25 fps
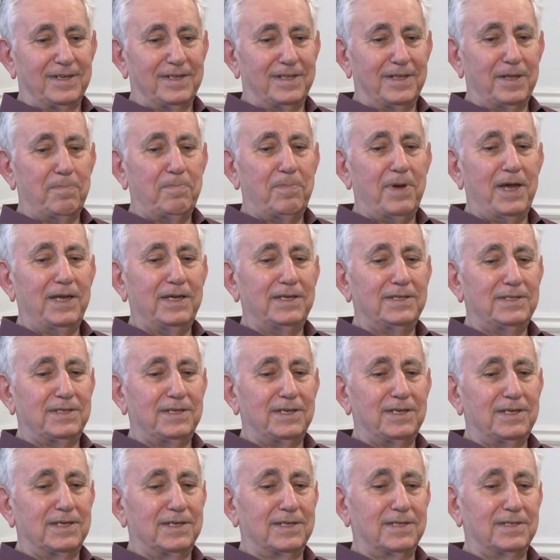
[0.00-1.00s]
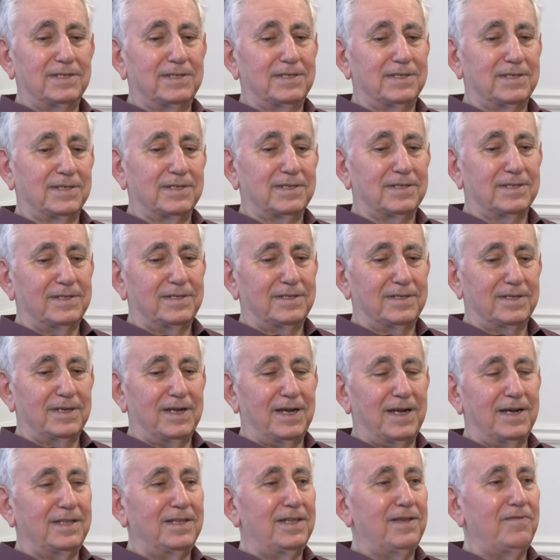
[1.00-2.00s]
The basics
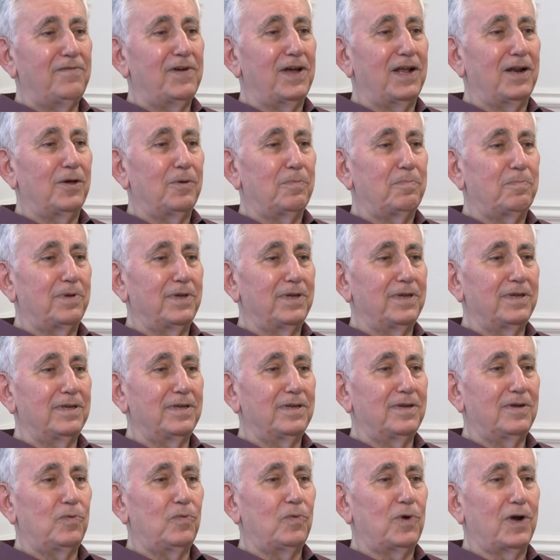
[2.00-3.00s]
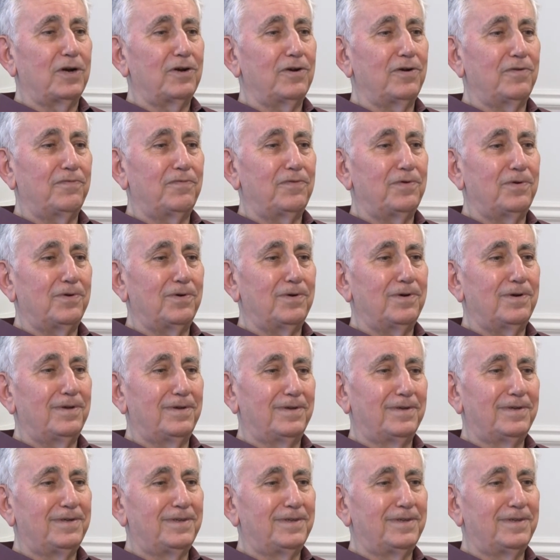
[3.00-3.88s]
are developing, wonderful.